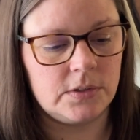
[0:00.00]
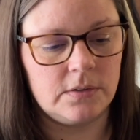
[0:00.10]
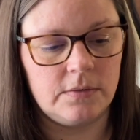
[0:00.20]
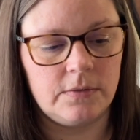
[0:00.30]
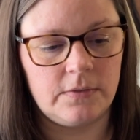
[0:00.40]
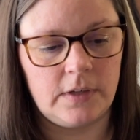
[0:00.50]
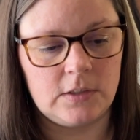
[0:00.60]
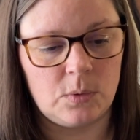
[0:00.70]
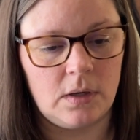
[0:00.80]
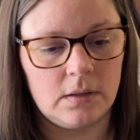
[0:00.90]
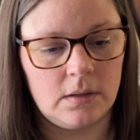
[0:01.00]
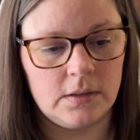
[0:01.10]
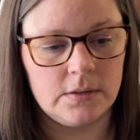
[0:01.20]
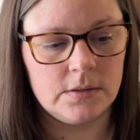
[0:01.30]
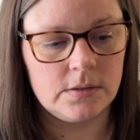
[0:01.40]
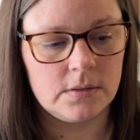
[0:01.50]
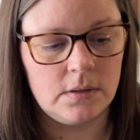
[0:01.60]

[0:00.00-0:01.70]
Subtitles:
of étoile colors.